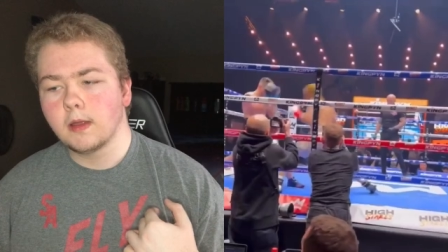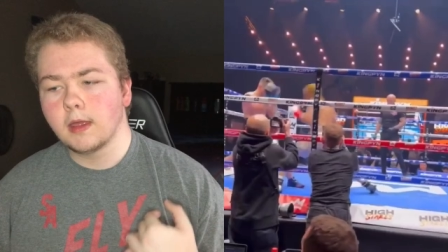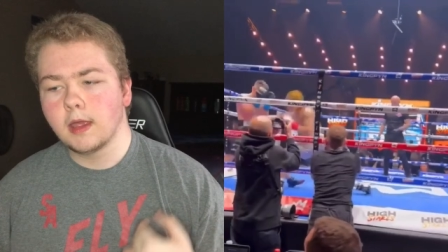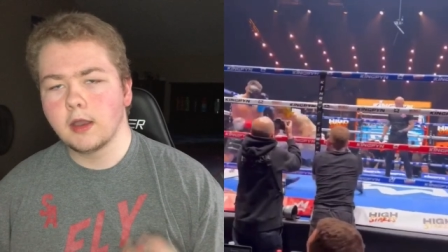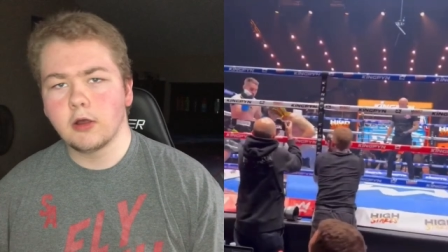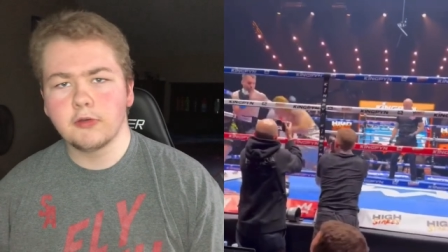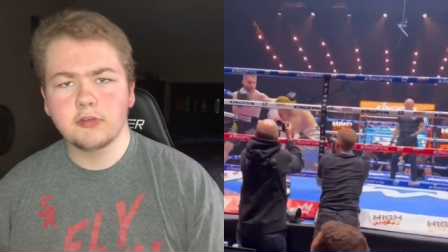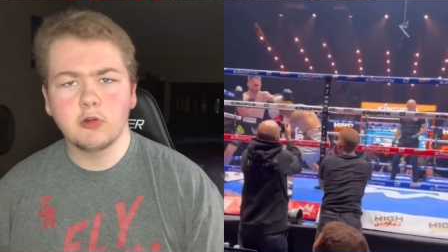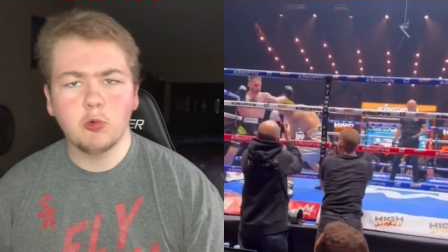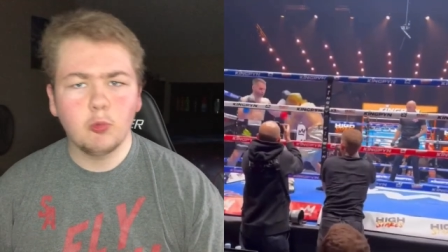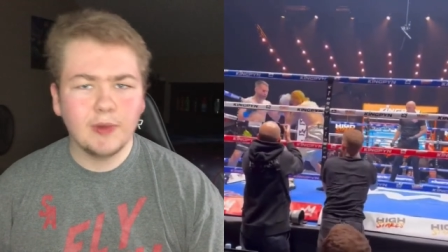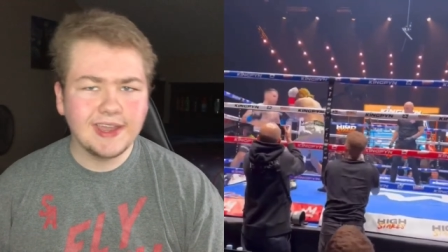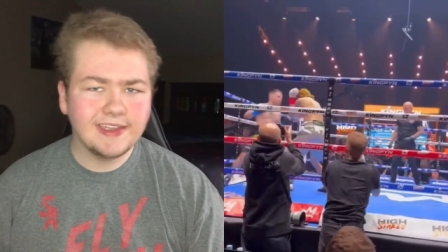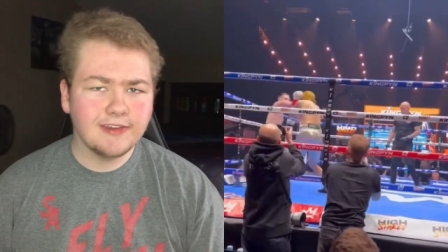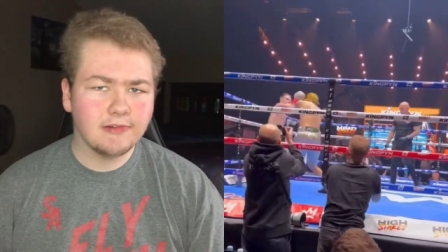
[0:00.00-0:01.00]
And also
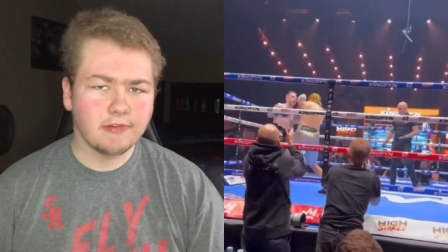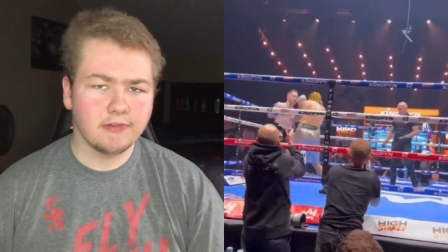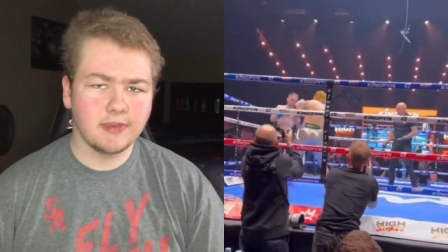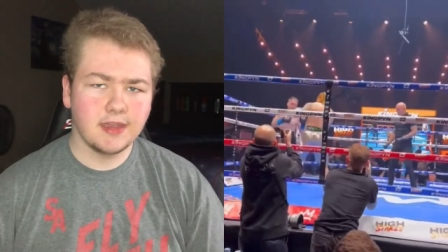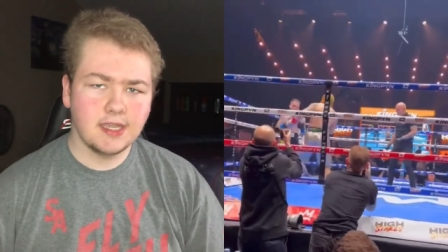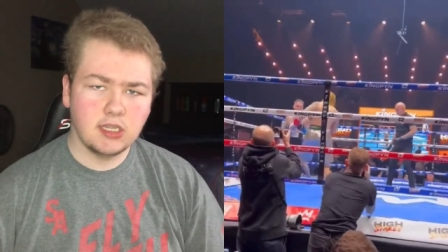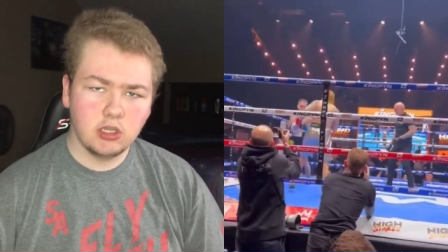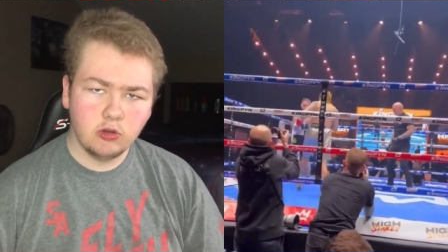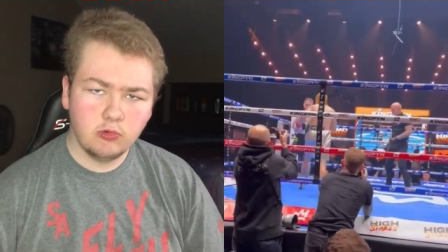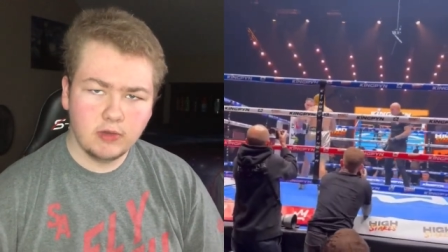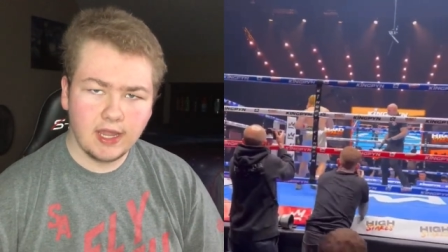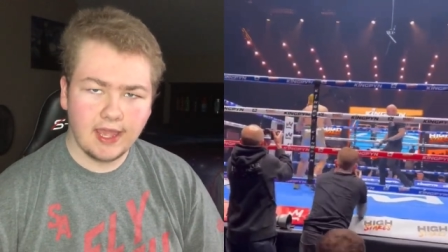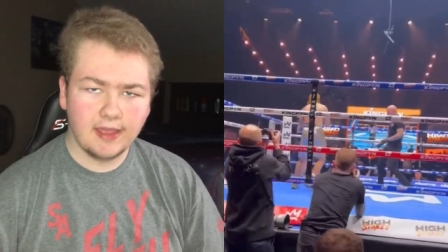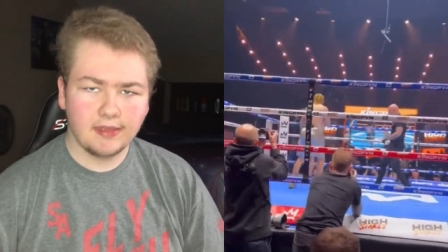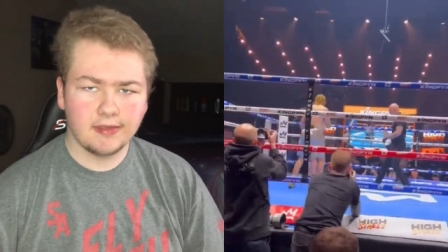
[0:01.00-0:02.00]
Whindersson
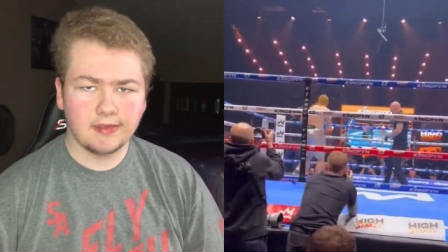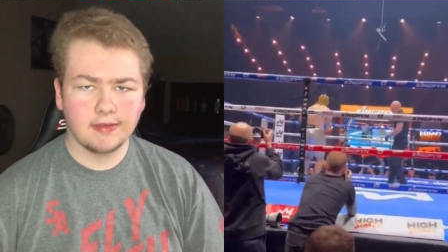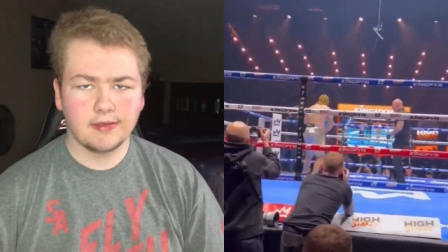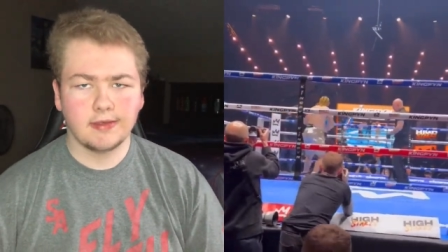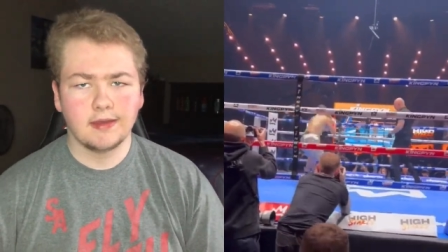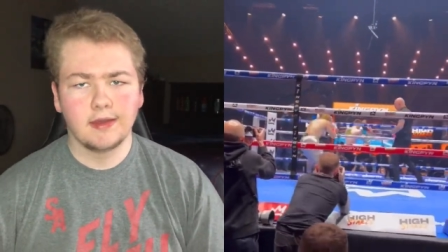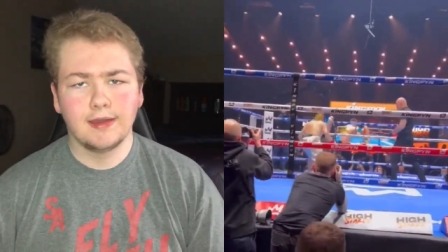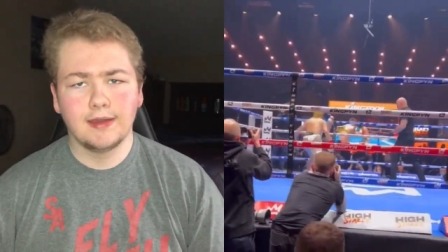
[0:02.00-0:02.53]
Nunes.